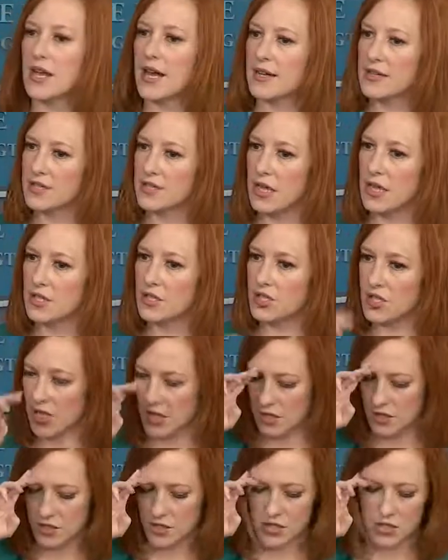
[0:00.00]
has not
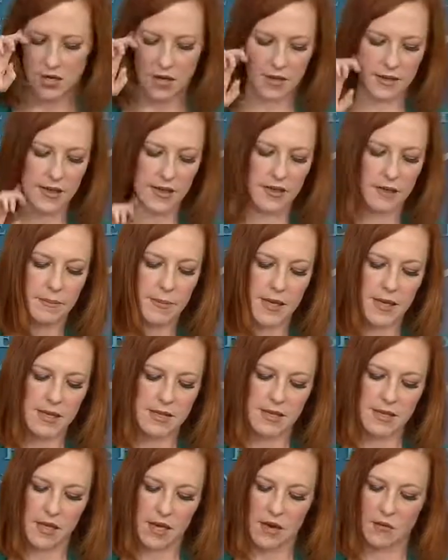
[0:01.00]
changed on the
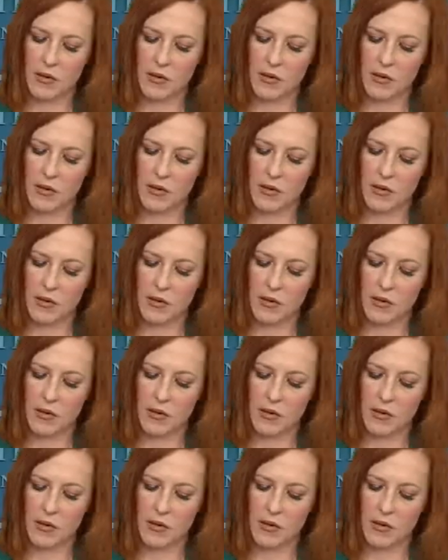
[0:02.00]
Olympics.